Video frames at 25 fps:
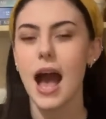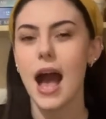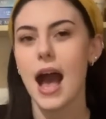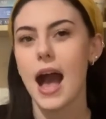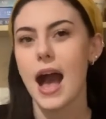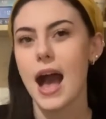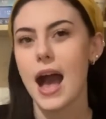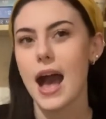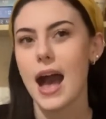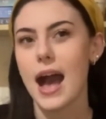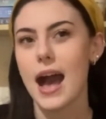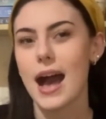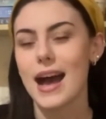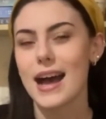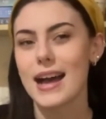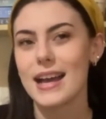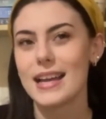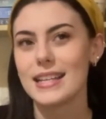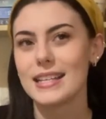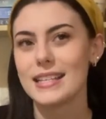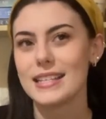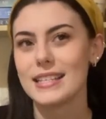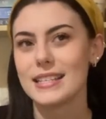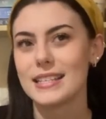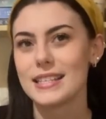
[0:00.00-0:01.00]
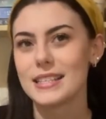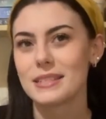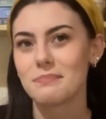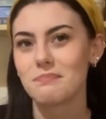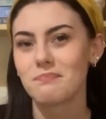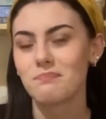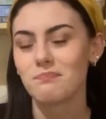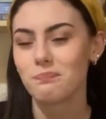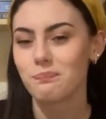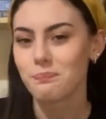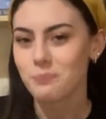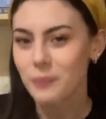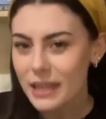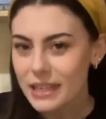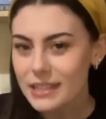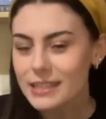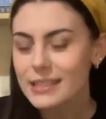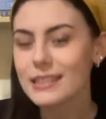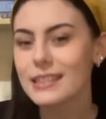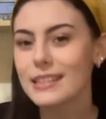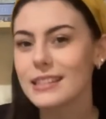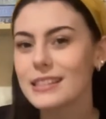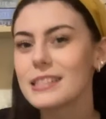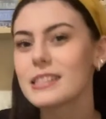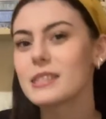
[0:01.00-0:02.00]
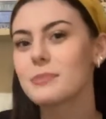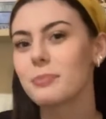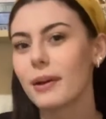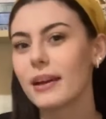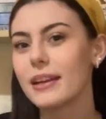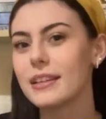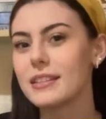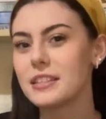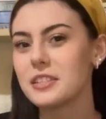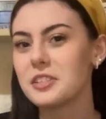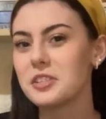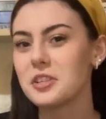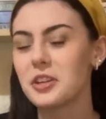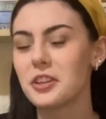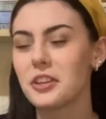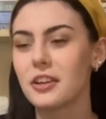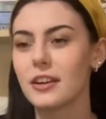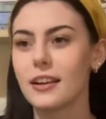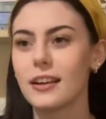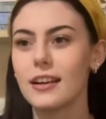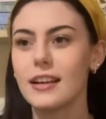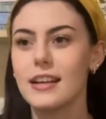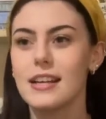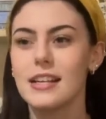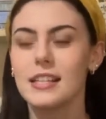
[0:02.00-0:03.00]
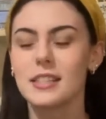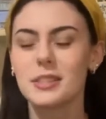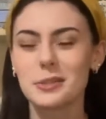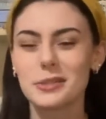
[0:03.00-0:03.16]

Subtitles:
and basically despise each other.